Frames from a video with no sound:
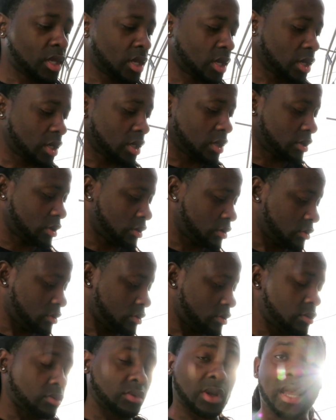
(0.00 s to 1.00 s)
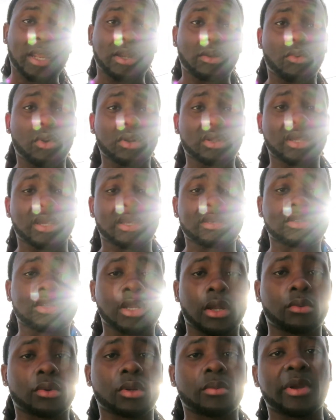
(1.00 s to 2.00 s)
And I don't want that.
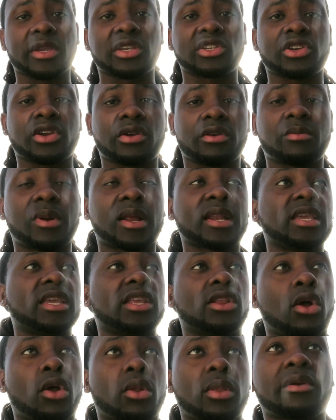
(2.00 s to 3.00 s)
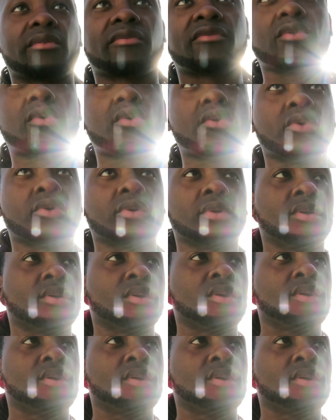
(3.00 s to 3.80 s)
So I want to make sure everybody eat all their food,